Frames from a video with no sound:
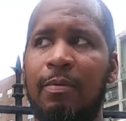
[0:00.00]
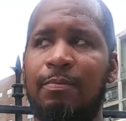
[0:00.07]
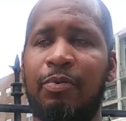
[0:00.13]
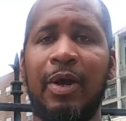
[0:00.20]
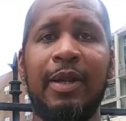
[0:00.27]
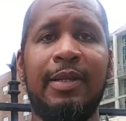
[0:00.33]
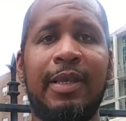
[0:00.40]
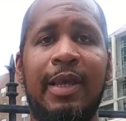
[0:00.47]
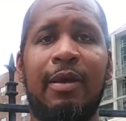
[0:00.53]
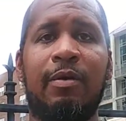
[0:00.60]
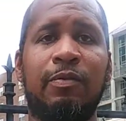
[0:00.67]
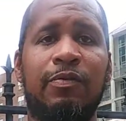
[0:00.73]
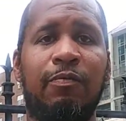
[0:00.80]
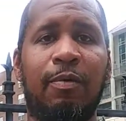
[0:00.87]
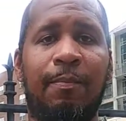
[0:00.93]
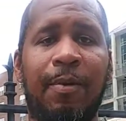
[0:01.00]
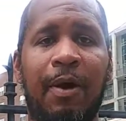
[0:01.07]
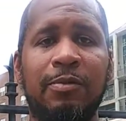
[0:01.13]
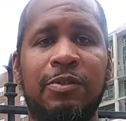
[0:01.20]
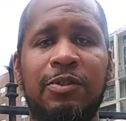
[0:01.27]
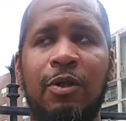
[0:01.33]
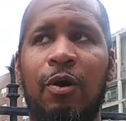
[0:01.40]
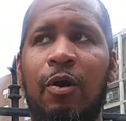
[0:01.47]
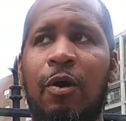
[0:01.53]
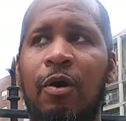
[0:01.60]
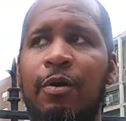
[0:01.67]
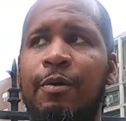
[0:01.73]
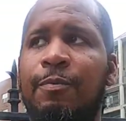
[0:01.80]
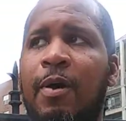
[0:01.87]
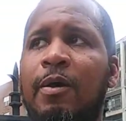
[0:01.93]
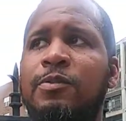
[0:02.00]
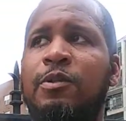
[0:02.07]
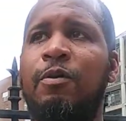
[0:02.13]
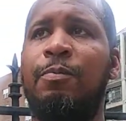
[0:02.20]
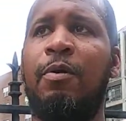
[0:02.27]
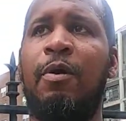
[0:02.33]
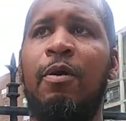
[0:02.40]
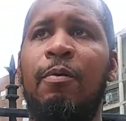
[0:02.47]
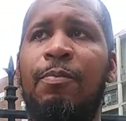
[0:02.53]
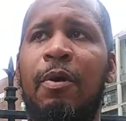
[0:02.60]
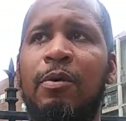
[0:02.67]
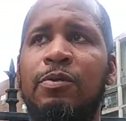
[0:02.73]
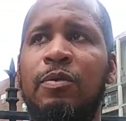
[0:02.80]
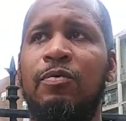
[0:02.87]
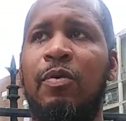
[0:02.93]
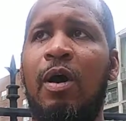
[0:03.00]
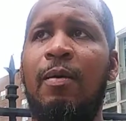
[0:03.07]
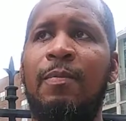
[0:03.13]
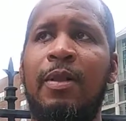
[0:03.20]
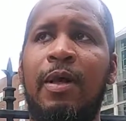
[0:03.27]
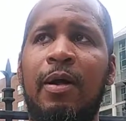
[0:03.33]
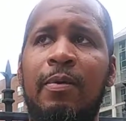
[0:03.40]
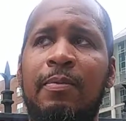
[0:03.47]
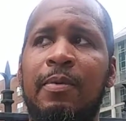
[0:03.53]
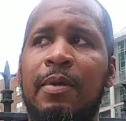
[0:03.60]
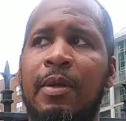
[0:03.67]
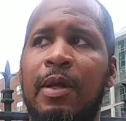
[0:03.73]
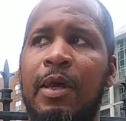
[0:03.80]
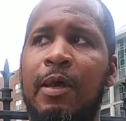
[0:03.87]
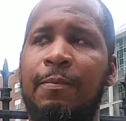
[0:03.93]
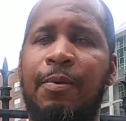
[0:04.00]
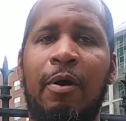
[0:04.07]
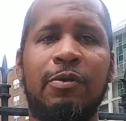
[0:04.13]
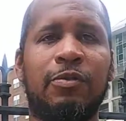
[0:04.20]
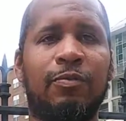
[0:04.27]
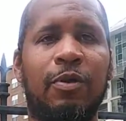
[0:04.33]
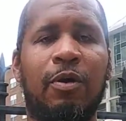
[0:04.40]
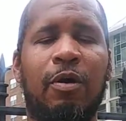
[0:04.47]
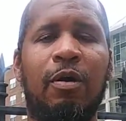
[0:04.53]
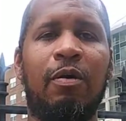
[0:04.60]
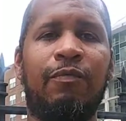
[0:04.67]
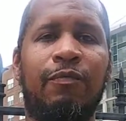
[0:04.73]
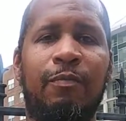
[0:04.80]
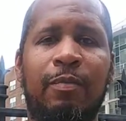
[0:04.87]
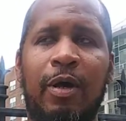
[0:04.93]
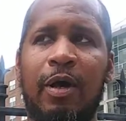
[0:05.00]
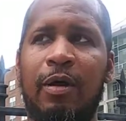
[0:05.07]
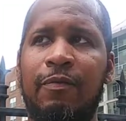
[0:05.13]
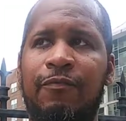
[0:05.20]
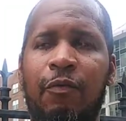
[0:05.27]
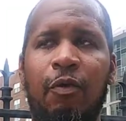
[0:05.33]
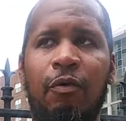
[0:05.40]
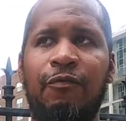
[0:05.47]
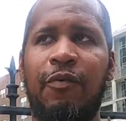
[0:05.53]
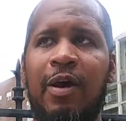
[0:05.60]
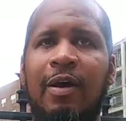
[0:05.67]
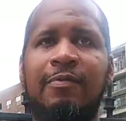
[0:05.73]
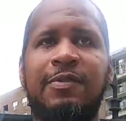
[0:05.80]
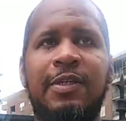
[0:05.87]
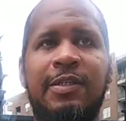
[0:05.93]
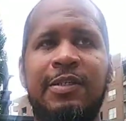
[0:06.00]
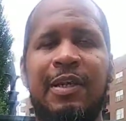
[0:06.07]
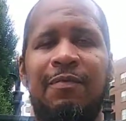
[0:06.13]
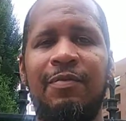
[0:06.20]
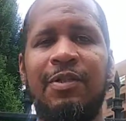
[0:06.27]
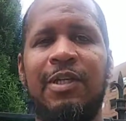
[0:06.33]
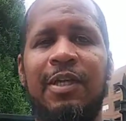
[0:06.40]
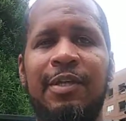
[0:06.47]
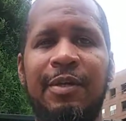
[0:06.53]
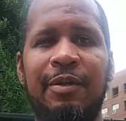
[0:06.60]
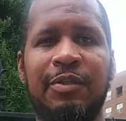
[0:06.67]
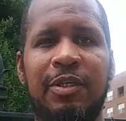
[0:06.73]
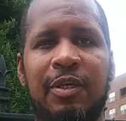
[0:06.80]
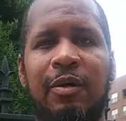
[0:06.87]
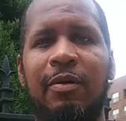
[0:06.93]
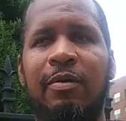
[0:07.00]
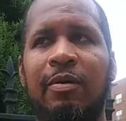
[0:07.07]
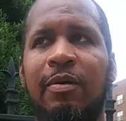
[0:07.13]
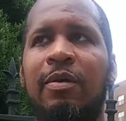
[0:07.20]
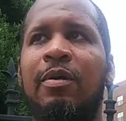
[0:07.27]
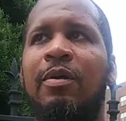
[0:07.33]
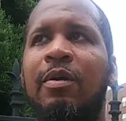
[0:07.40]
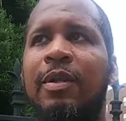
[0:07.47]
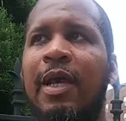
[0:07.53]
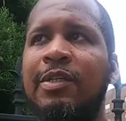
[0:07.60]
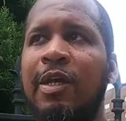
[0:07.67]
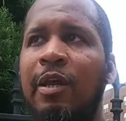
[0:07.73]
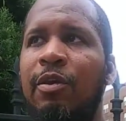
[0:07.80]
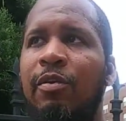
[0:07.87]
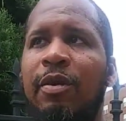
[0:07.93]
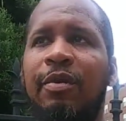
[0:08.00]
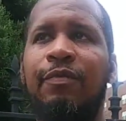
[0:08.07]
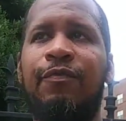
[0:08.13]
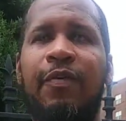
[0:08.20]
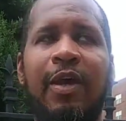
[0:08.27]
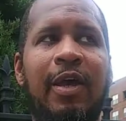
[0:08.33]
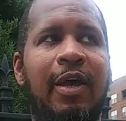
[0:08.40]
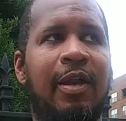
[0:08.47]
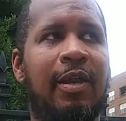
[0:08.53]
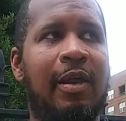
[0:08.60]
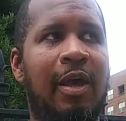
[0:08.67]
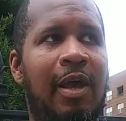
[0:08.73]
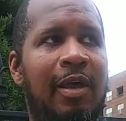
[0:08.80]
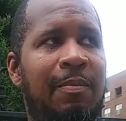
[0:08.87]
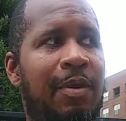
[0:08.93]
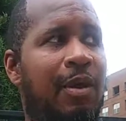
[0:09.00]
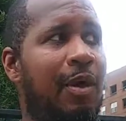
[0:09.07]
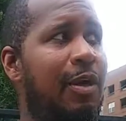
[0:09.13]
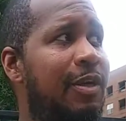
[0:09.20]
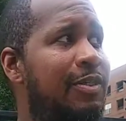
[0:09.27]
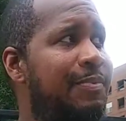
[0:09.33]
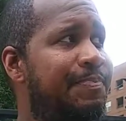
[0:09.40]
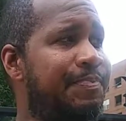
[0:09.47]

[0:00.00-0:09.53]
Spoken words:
breakdowns from Apostle Tahar and Apostle Gabar and Apostle Ramab and Apostle Rakar from 4, 5, 6, 7, 10 years ago. That's how you're gonna get fed, because